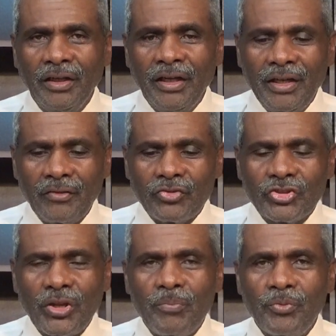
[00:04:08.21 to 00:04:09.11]
and have
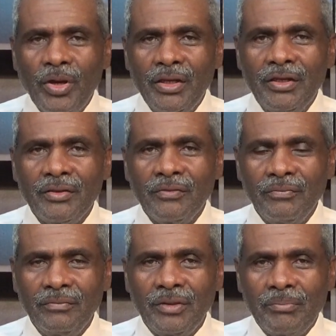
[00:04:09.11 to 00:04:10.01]
separated
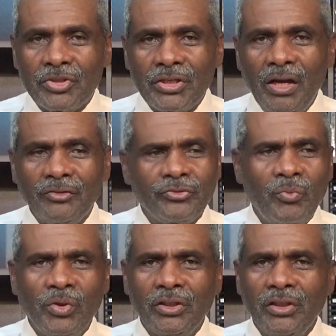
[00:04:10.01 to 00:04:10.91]
themselves
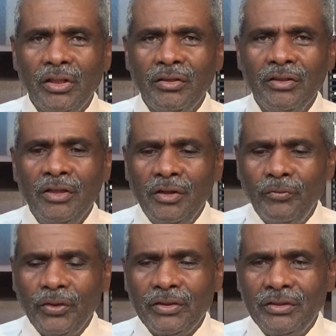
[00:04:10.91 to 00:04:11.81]
from one another
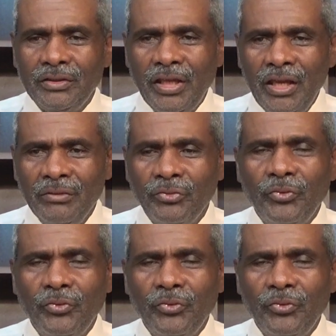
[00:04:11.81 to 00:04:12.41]
for 10,